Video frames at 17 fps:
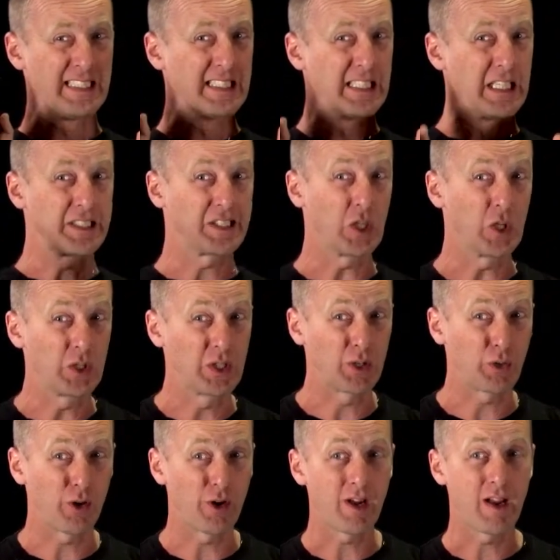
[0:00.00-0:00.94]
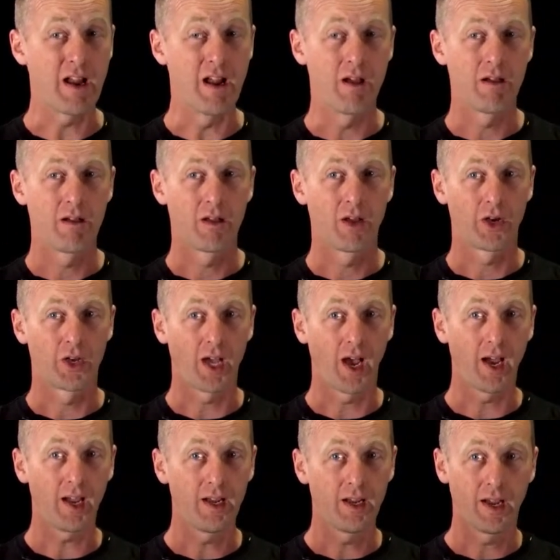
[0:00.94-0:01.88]
I don't agree,
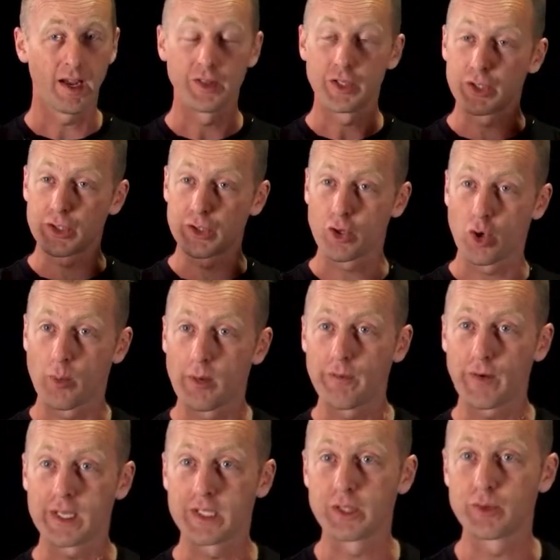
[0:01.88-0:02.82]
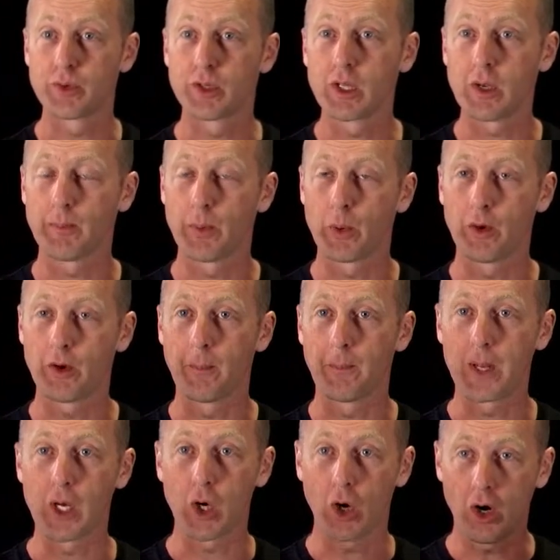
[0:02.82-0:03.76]
okay? And this storming phase is really important
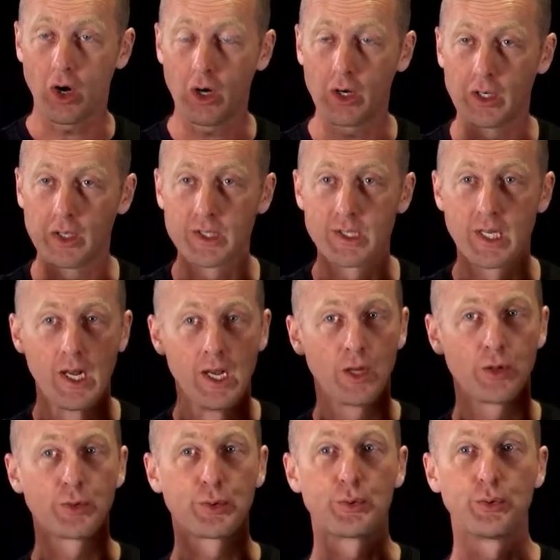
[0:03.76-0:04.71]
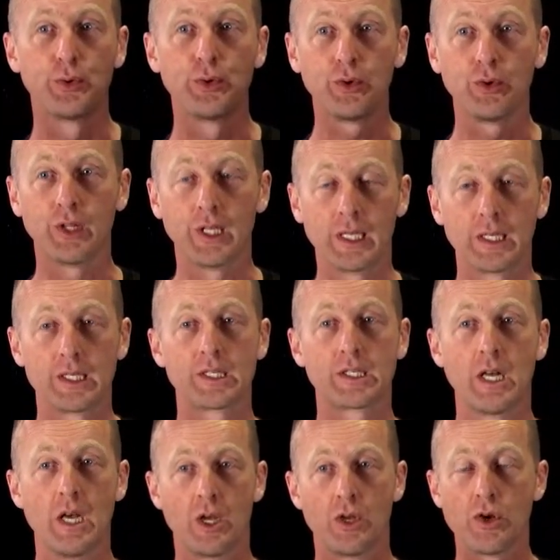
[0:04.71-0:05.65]
because through this,
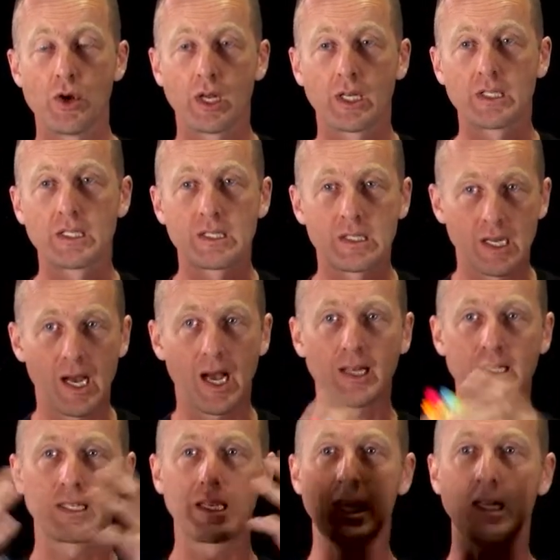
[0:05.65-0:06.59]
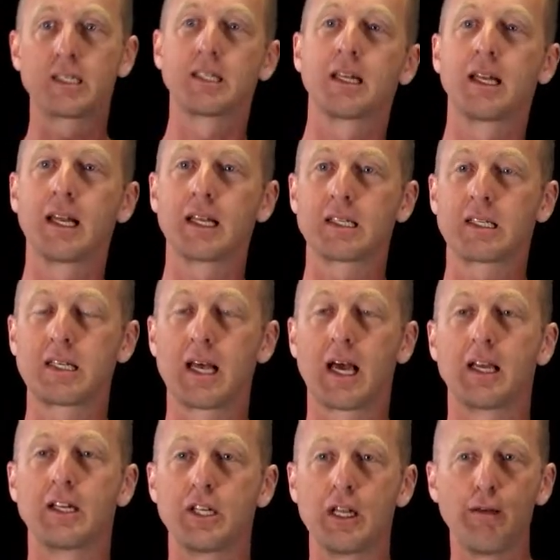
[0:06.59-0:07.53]
you can start to get to the next
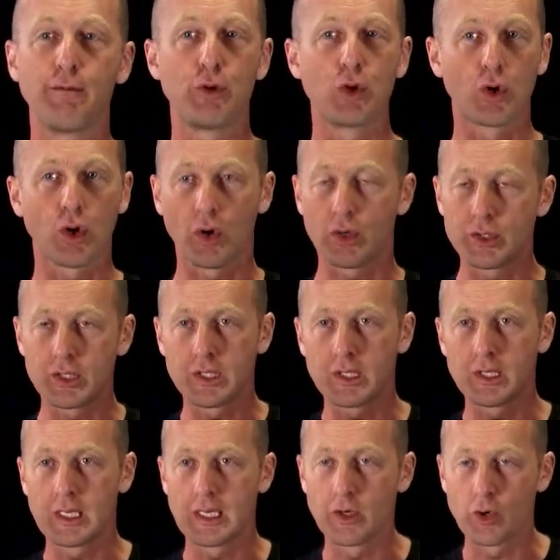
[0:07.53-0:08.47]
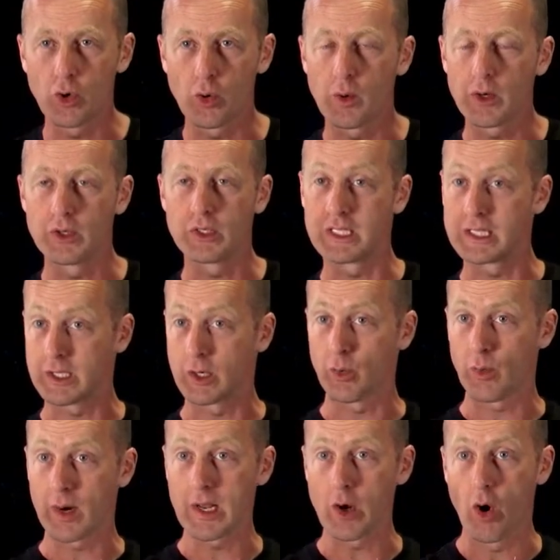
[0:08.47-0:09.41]
stage. If you constantly ignore what you
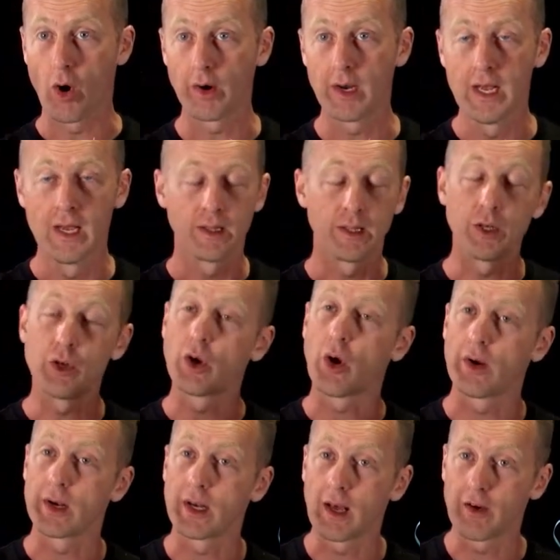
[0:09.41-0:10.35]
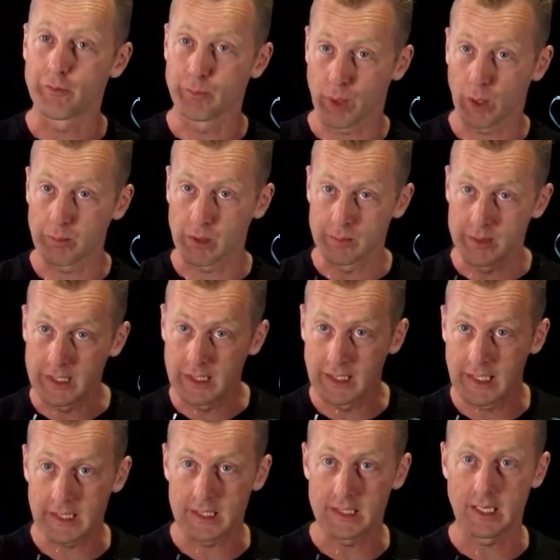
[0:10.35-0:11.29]
disagree on, then you're going to have problems in the
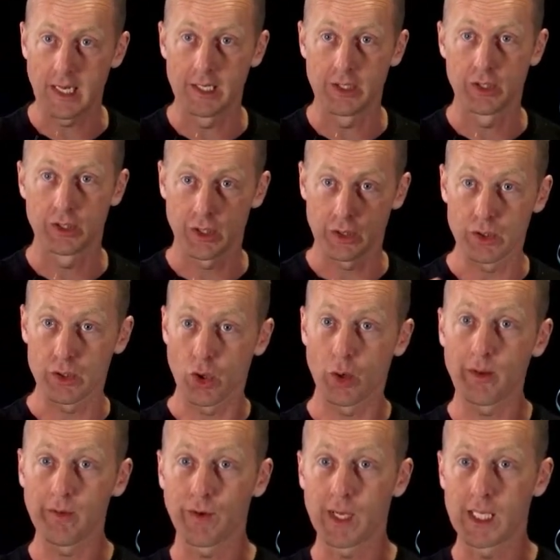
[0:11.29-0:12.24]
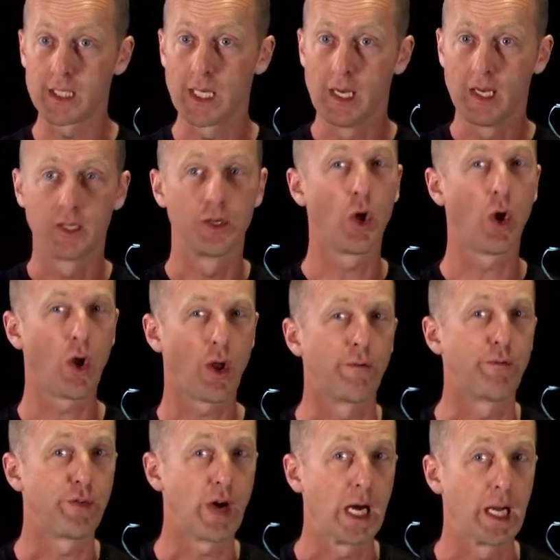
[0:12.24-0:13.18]
next stage. So the storming phase, not a lot
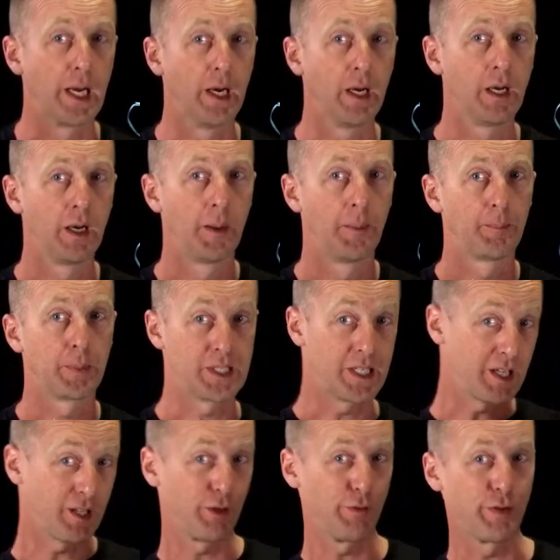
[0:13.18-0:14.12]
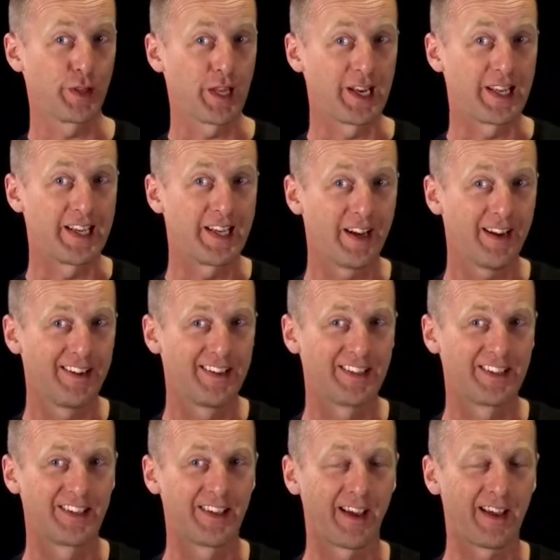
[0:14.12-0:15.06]
of fun, particularly for the leader,
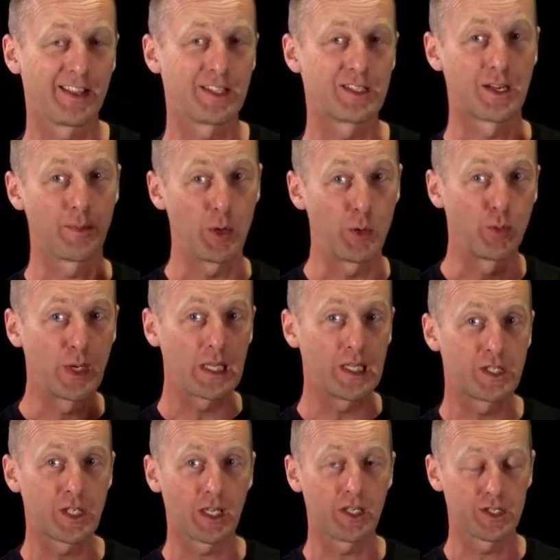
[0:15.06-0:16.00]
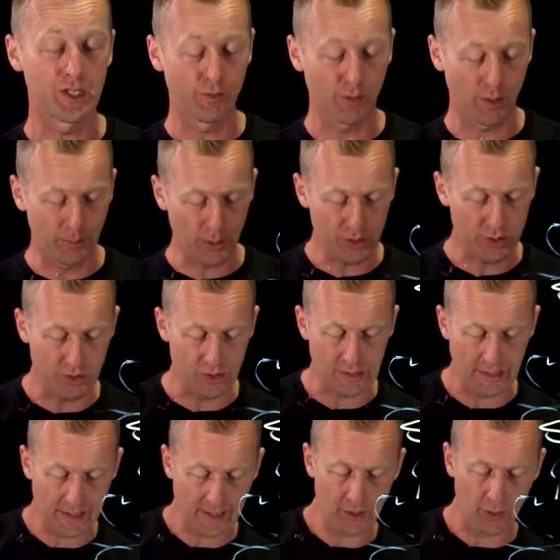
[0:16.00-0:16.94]
okay? This can be really challenging for the person who's
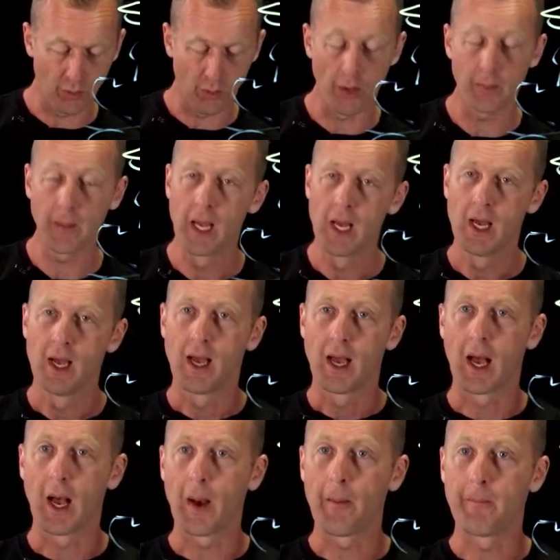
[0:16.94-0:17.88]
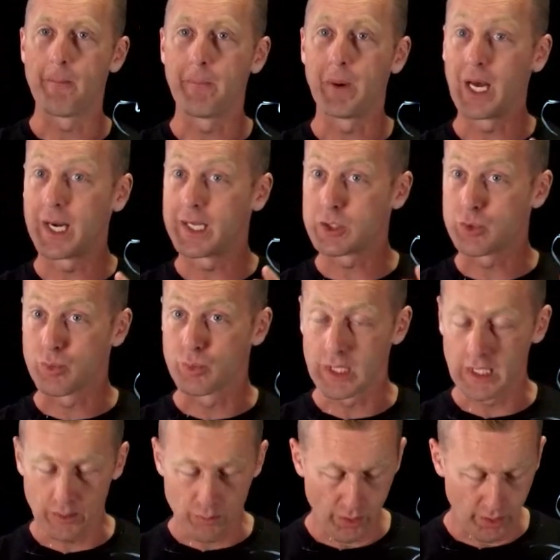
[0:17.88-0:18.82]
leading the group, but it's
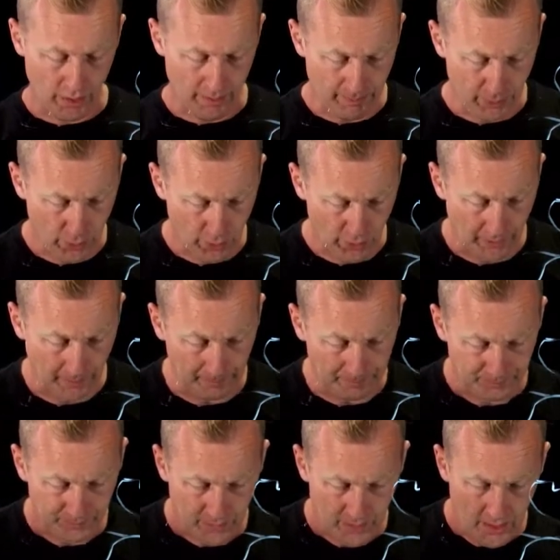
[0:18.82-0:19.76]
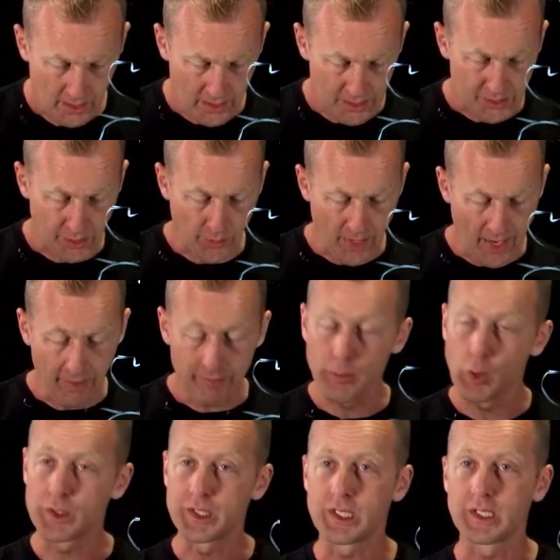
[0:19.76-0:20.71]
really, really important. So we have
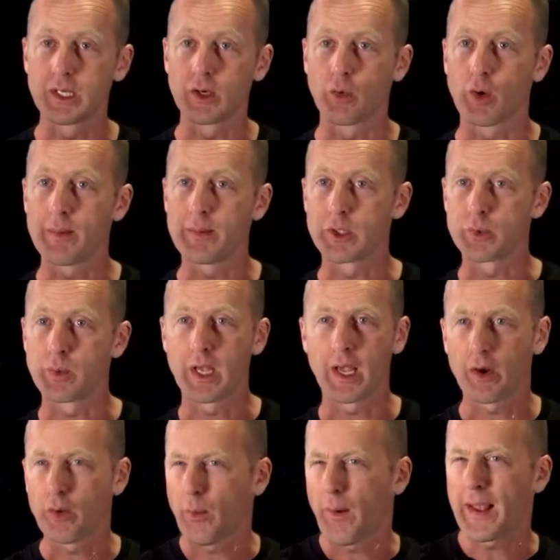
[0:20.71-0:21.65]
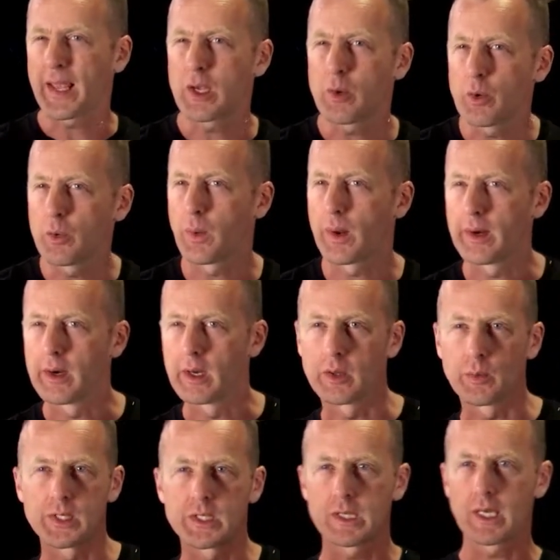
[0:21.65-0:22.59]
more disagreements. We get cranky with one another.
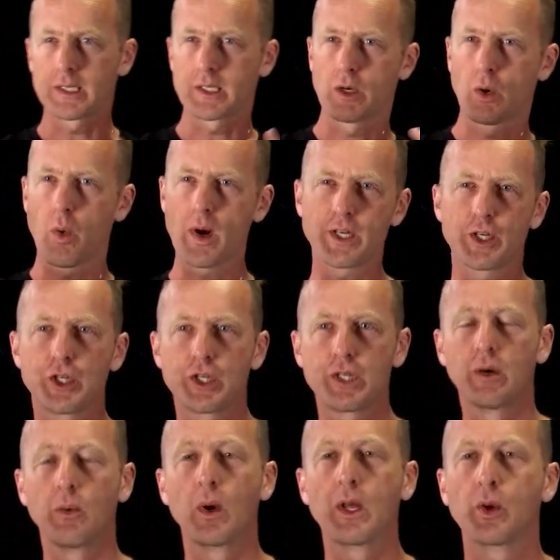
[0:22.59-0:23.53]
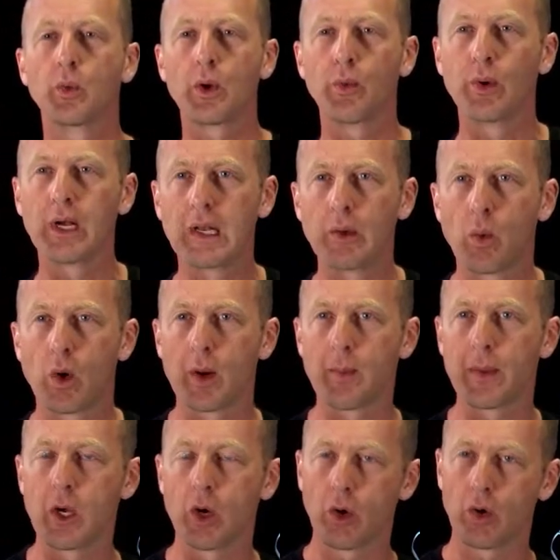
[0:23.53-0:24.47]
We start to question whether we really want to
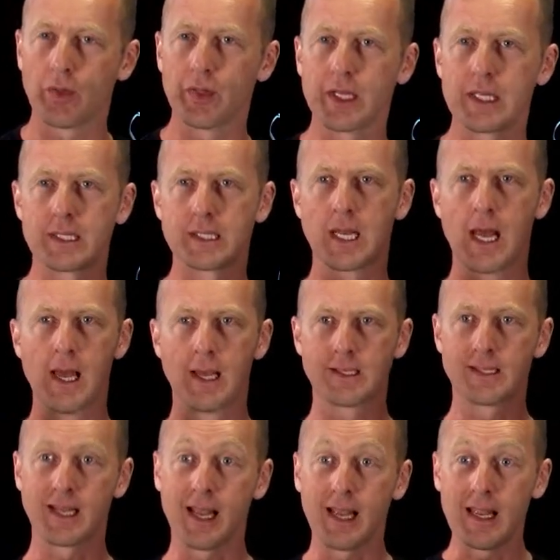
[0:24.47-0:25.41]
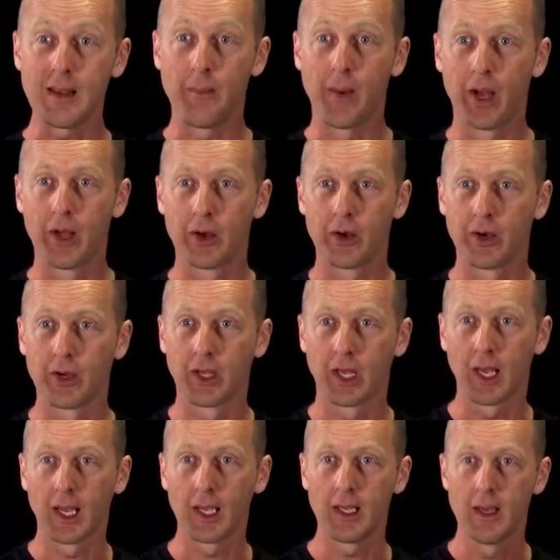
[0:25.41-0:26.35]
be on this team,
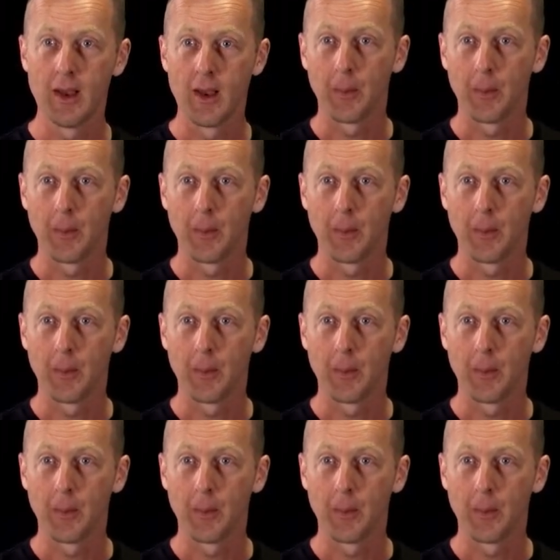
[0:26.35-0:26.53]
okay?